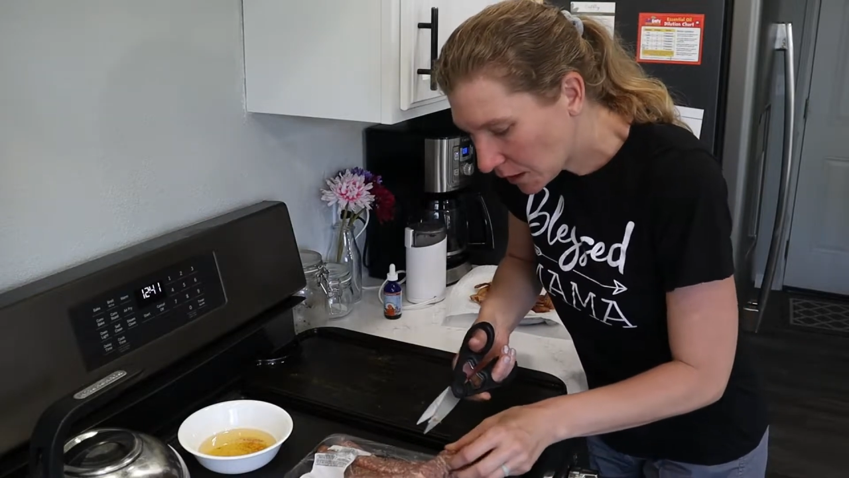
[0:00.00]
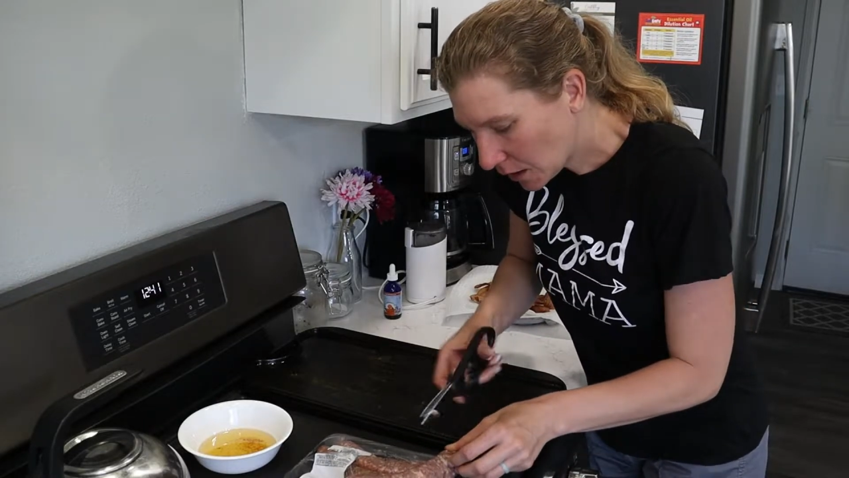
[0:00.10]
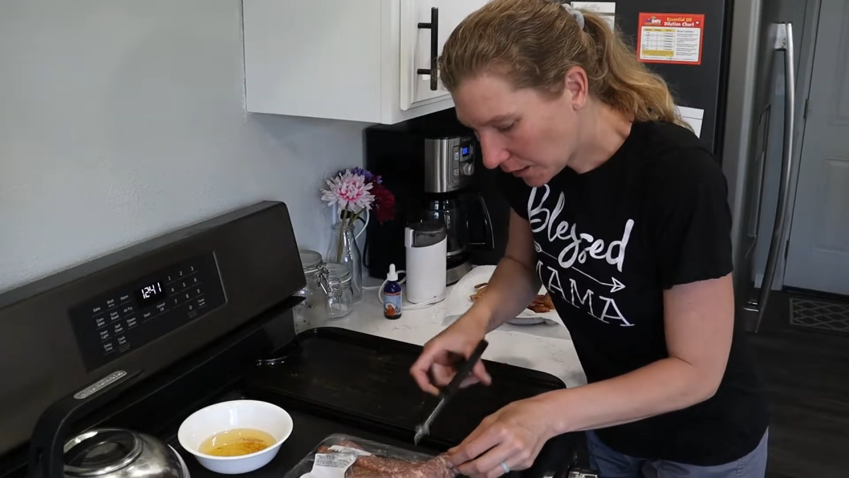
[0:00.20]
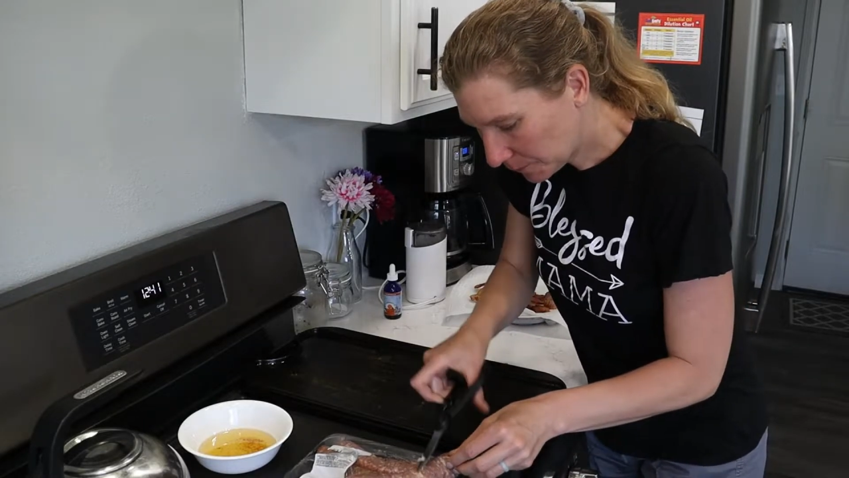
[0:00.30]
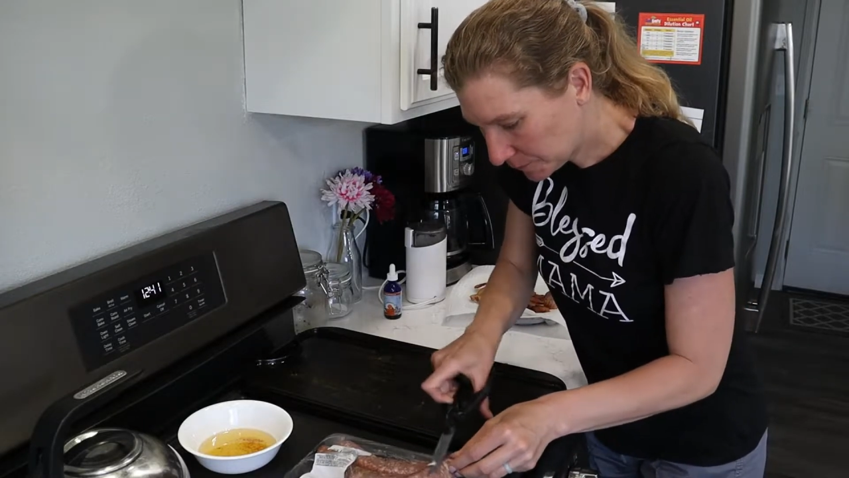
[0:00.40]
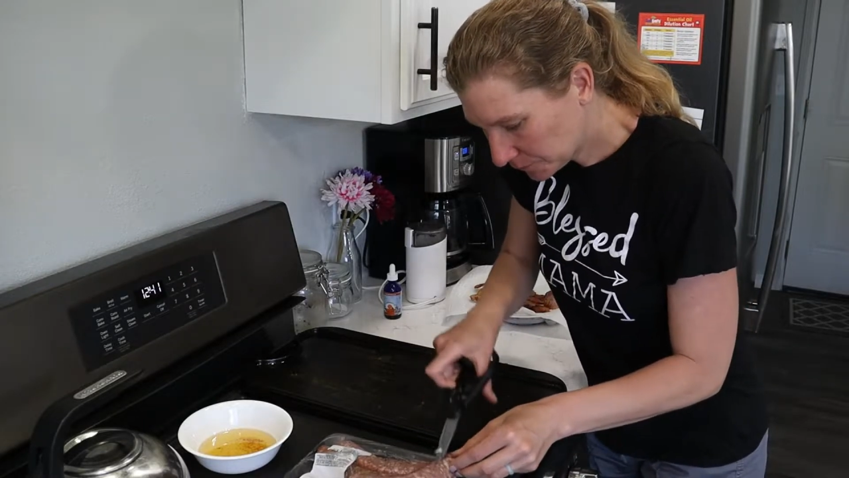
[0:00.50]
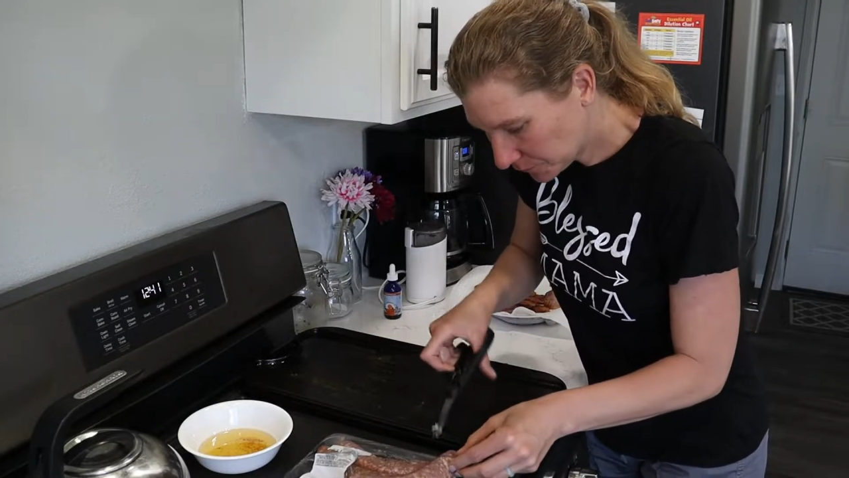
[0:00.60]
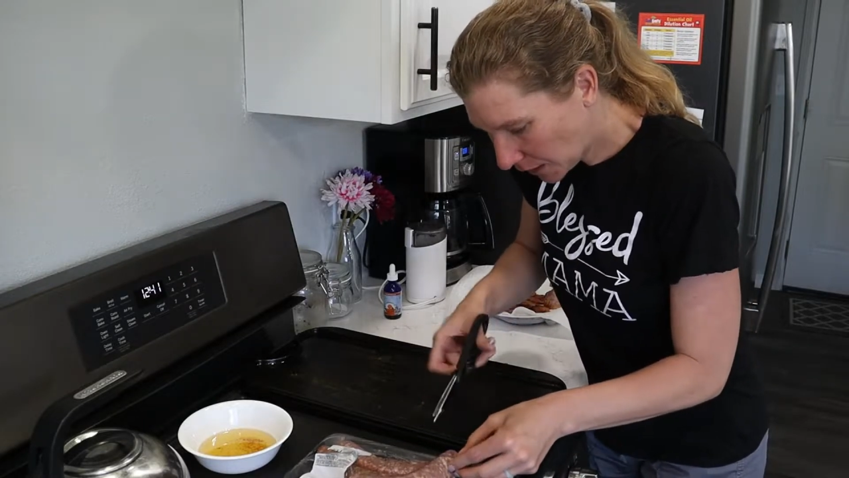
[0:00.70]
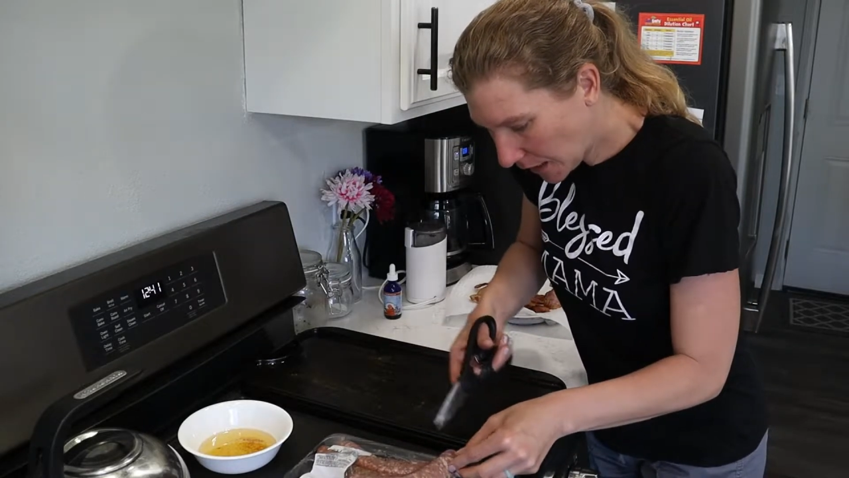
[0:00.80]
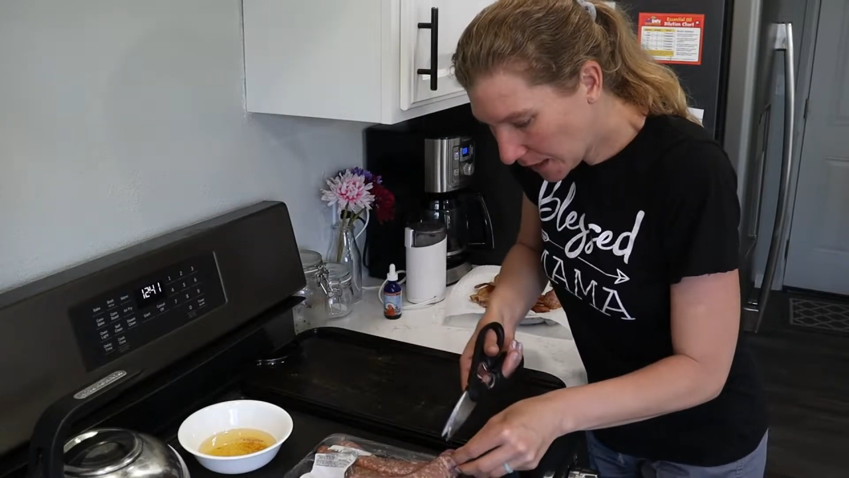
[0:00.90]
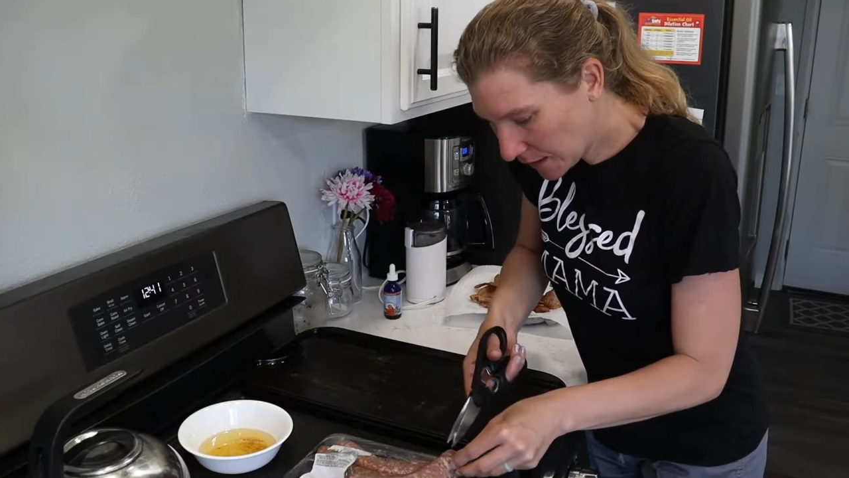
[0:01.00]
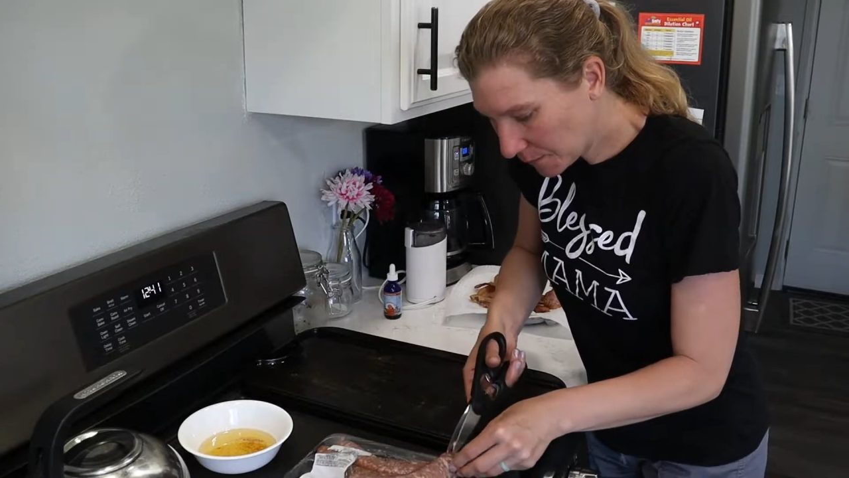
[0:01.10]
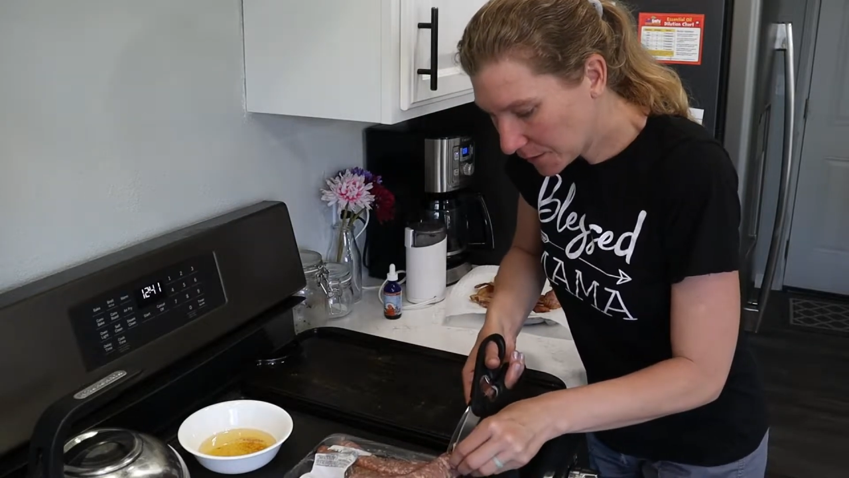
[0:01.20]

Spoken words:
And I'm